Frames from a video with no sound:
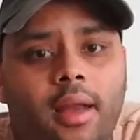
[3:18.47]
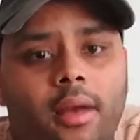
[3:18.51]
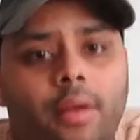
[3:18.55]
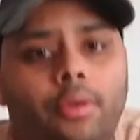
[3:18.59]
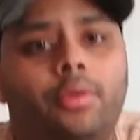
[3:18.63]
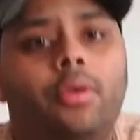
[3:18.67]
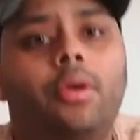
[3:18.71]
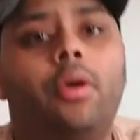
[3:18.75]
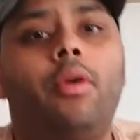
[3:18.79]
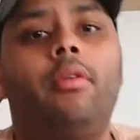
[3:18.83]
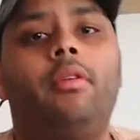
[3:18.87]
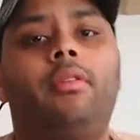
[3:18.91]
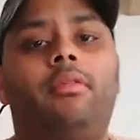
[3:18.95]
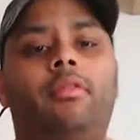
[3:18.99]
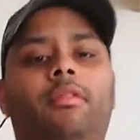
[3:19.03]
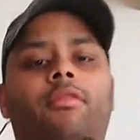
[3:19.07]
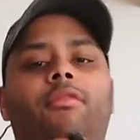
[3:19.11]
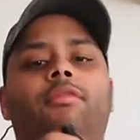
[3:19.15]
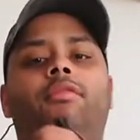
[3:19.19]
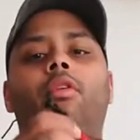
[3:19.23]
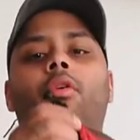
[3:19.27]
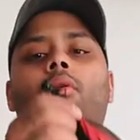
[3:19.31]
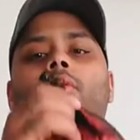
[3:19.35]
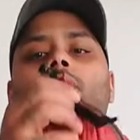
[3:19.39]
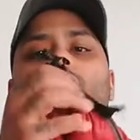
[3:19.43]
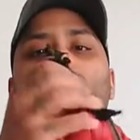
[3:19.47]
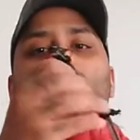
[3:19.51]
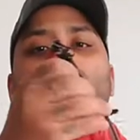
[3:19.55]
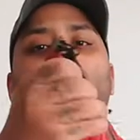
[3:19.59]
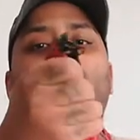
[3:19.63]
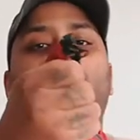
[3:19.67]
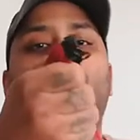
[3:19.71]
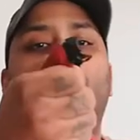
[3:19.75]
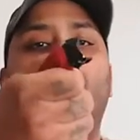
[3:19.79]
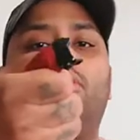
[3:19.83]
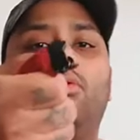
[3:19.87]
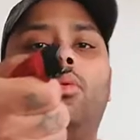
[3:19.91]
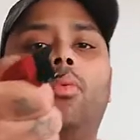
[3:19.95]
don't know if you're
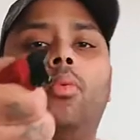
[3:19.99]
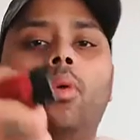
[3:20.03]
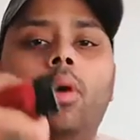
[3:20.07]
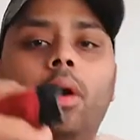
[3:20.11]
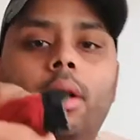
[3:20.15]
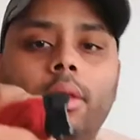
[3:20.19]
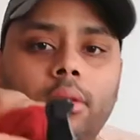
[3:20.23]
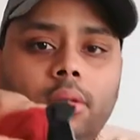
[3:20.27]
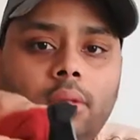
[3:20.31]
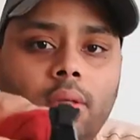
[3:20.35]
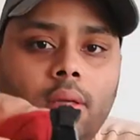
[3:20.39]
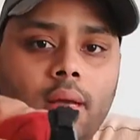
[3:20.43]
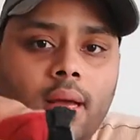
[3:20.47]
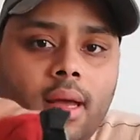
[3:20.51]
focusing on what.